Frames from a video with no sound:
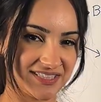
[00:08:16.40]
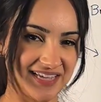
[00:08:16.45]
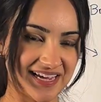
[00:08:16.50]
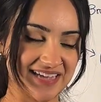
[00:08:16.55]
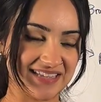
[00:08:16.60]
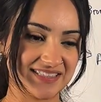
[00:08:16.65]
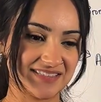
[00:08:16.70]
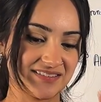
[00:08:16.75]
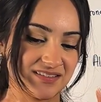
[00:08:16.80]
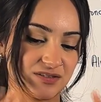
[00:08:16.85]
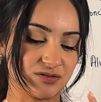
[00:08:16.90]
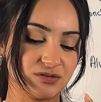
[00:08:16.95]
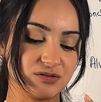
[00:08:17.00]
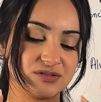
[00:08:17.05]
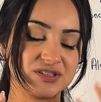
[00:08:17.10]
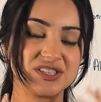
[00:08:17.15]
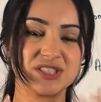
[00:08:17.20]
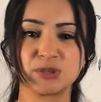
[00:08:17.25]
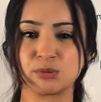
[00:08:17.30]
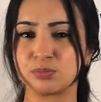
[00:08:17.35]
has little
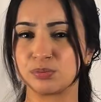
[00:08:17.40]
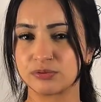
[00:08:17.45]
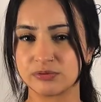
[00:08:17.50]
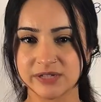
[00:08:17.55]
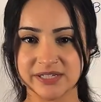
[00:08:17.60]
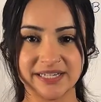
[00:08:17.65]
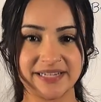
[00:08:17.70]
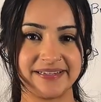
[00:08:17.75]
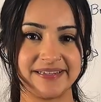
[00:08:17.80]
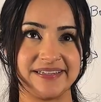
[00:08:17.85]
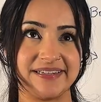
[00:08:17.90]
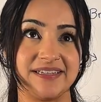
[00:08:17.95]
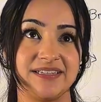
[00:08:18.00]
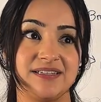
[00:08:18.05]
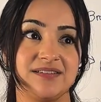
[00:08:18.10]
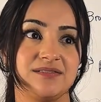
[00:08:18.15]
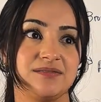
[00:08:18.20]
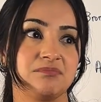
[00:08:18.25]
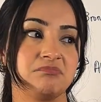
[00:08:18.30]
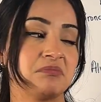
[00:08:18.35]

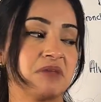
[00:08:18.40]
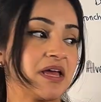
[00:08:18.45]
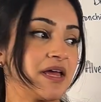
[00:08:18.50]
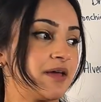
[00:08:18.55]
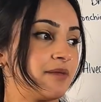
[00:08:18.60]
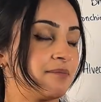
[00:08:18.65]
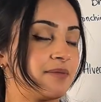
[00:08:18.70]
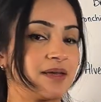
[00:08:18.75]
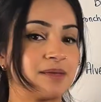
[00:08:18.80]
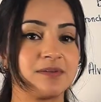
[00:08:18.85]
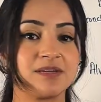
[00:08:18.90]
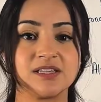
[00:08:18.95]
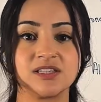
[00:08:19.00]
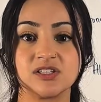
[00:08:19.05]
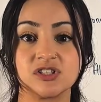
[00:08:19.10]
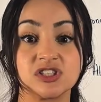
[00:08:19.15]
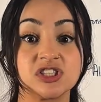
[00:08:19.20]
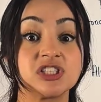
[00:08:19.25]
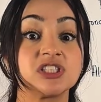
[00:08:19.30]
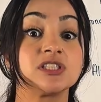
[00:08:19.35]
debris. Maybe
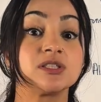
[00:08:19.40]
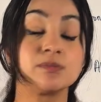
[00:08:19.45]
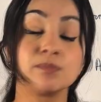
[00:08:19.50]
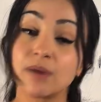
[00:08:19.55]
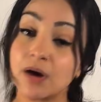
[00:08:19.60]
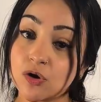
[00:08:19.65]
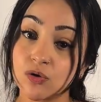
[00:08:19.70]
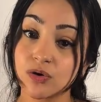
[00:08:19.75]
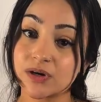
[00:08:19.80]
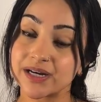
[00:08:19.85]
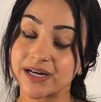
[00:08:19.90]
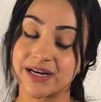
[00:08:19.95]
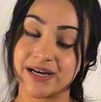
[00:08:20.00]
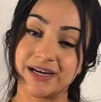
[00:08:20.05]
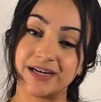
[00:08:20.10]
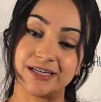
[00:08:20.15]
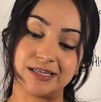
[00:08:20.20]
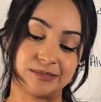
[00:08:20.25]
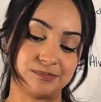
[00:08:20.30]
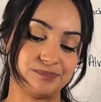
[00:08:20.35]
there's smoke,
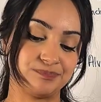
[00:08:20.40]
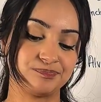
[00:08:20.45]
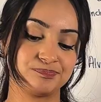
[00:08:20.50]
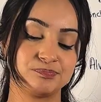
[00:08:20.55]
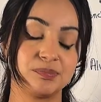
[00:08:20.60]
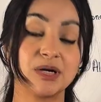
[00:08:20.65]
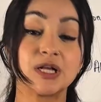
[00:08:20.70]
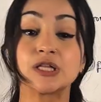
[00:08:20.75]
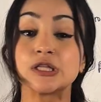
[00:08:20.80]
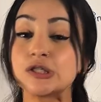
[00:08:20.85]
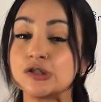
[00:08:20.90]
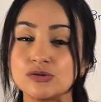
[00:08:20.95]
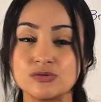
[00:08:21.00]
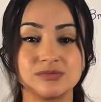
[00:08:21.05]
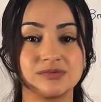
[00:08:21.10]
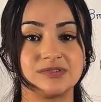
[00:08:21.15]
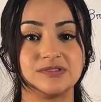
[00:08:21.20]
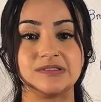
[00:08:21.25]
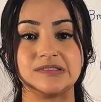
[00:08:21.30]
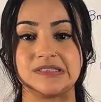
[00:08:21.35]

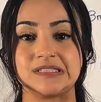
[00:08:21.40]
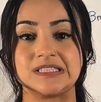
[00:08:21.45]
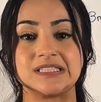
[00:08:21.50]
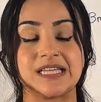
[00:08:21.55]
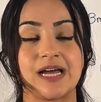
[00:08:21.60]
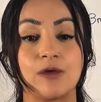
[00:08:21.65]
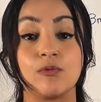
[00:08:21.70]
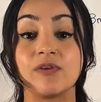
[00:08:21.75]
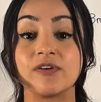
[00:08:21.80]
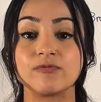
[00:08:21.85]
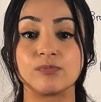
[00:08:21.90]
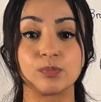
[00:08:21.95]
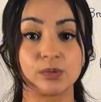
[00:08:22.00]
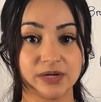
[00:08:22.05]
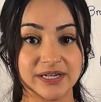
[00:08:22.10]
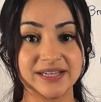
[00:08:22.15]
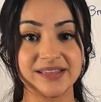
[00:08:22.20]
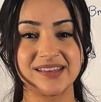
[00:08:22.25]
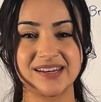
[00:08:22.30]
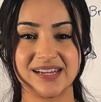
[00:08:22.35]
pollutants that we've
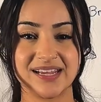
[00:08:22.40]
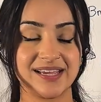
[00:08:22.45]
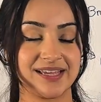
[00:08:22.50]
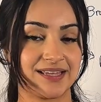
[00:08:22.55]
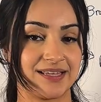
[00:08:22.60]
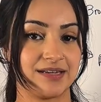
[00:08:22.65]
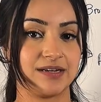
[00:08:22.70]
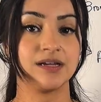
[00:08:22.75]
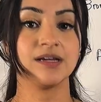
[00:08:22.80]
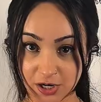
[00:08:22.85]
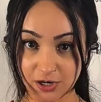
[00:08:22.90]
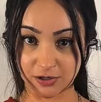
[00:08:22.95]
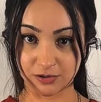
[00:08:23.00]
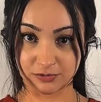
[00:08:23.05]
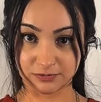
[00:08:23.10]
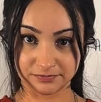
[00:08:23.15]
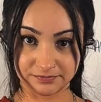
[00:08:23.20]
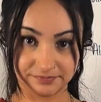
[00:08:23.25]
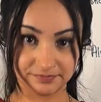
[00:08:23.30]
breathed in. So